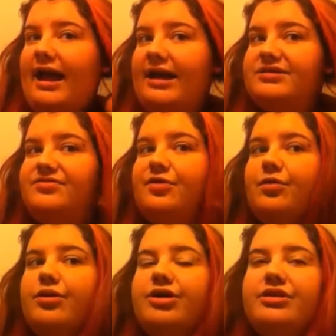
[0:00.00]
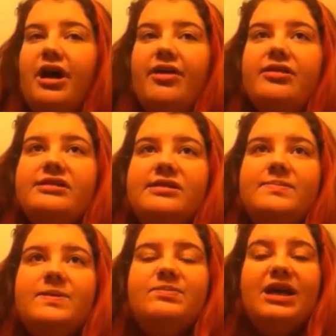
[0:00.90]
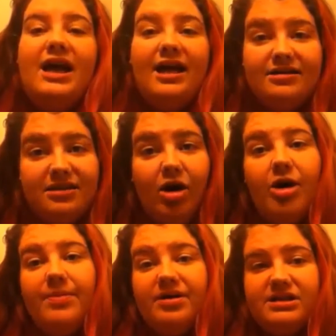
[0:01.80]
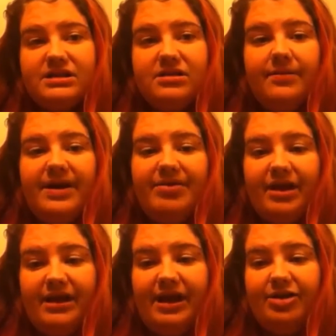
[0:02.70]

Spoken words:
As for the other symptoms, heartburn is still a main thing.